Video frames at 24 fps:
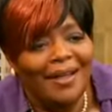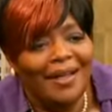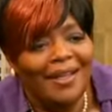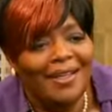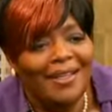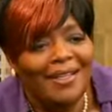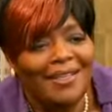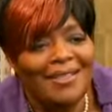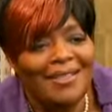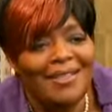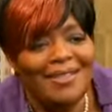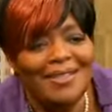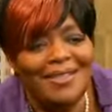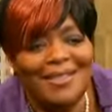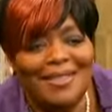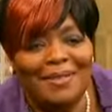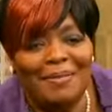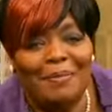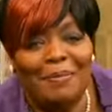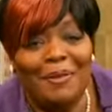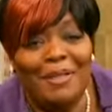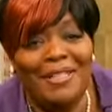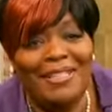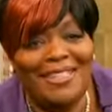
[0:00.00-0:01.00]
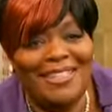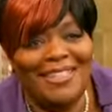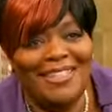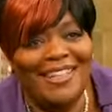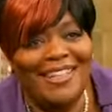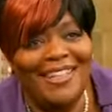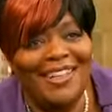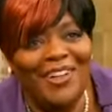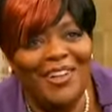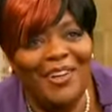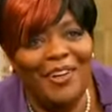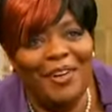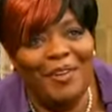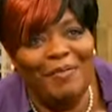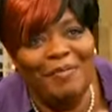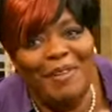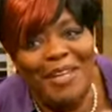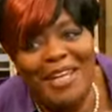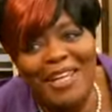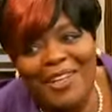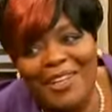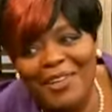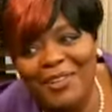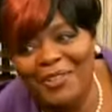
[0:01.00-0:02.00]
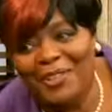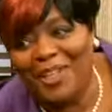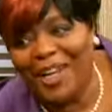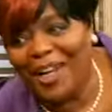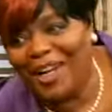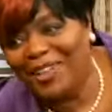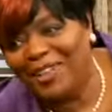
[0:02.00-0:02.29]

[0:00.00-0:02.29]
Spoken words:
just to be sitting here meeting you, Dr.